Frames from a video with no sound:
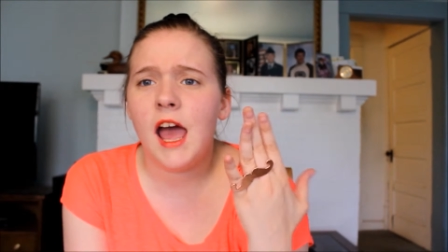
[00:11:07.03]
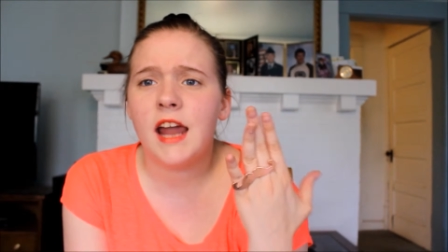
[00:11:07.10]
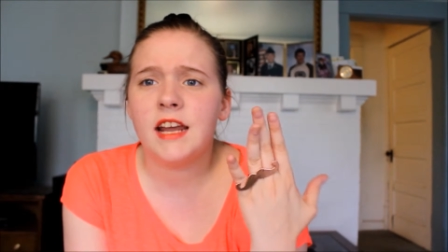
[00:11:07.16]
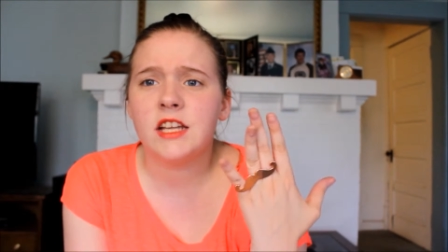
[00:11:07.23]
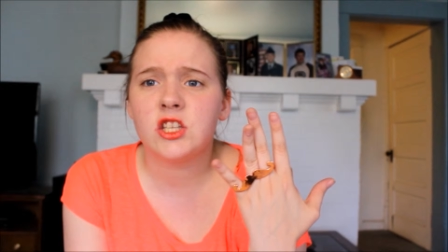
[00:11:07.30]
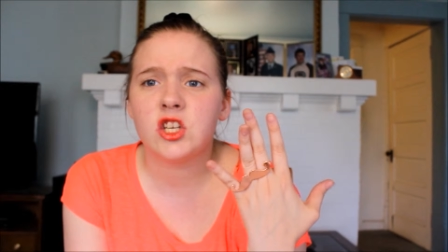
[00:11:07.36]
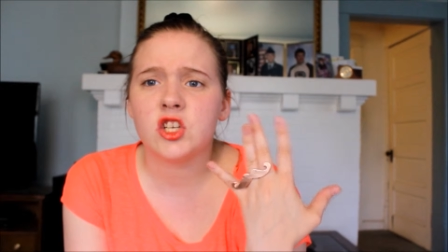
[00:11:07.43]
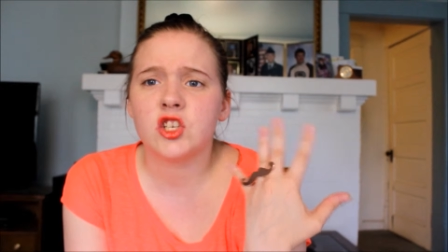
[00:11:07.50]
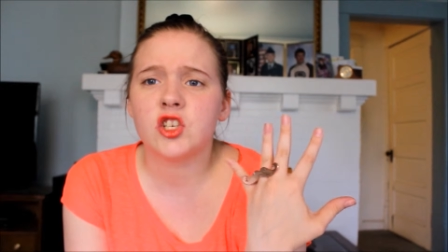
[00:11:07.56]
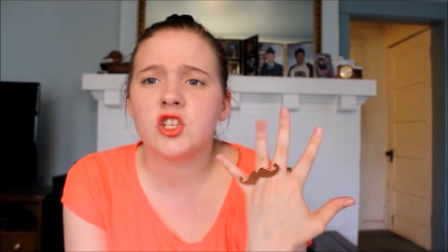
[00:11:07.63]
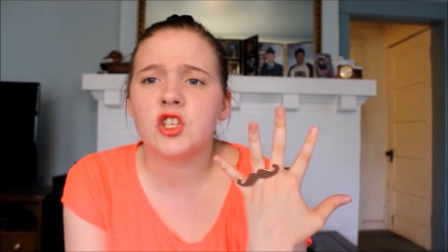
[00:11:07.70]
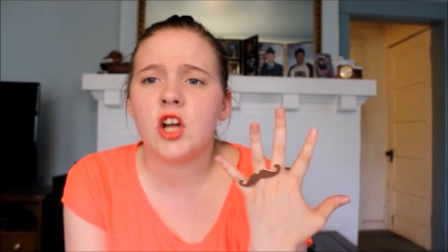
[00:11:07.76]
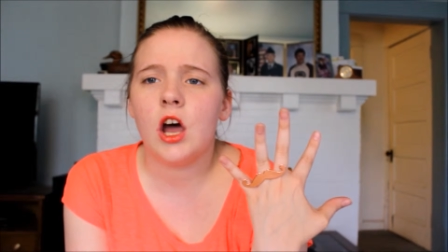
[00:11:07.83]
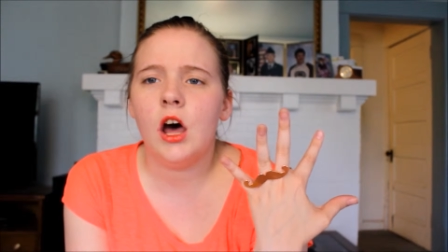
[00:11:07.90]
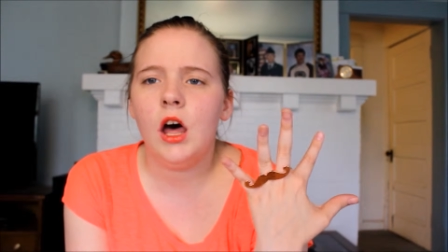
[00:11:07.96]
and it's
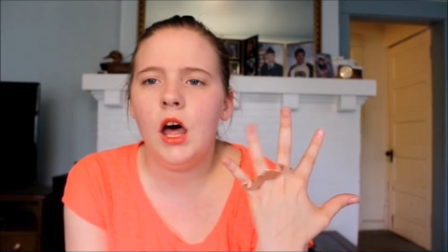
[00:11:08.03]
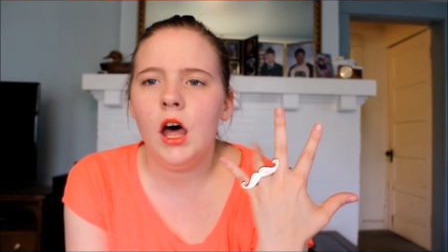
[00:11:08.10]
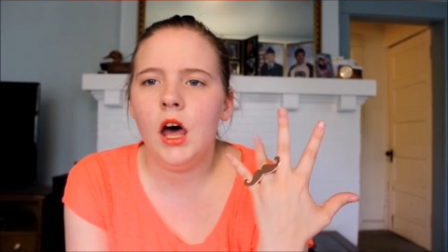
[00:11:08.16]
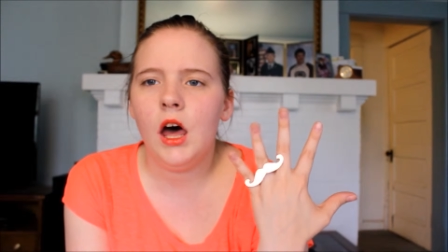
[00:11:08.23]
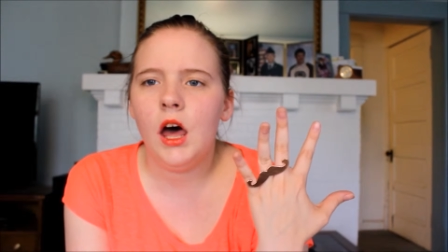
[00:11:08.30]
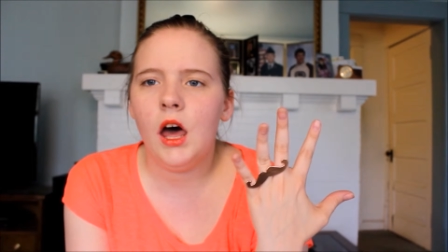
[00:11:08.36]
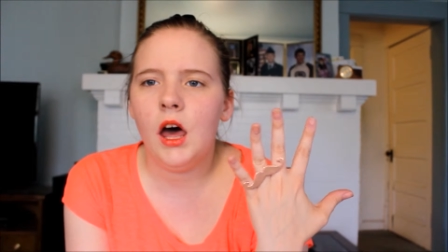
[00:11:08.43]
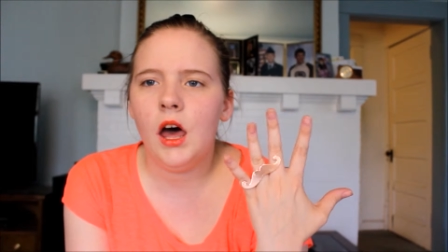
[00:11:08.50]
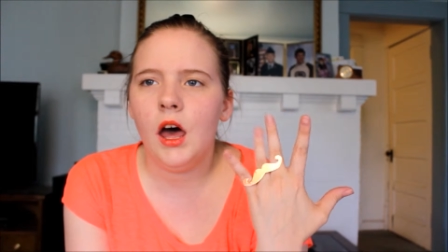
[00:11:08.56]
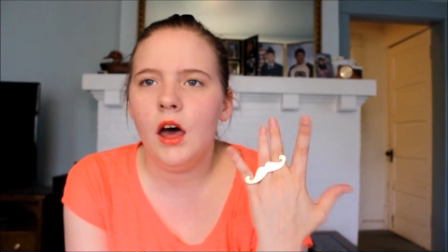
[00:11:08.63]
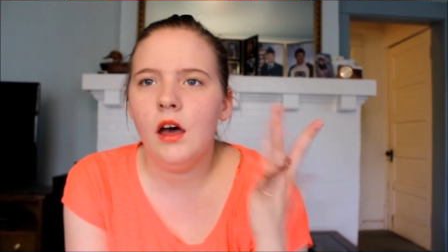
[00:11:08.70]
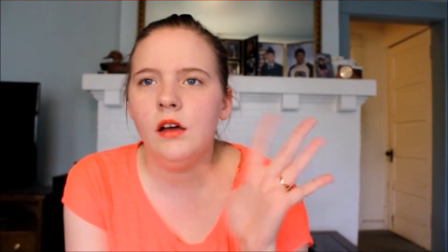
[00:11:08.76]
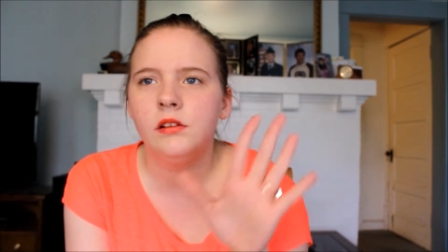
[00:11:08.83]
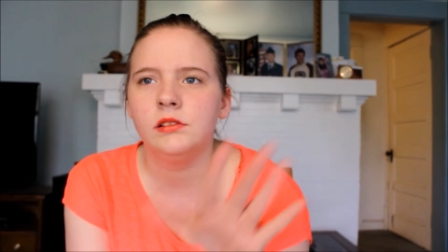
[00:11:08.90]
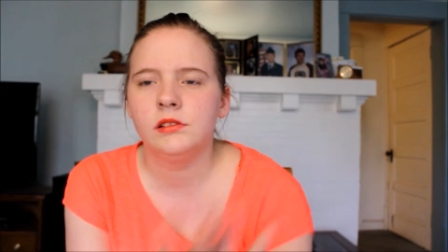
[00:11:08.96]
just,
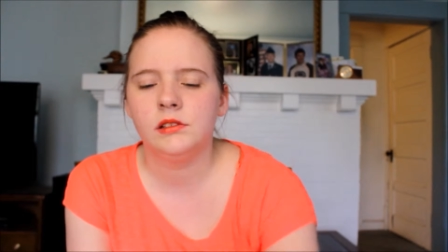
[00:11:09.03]
ah!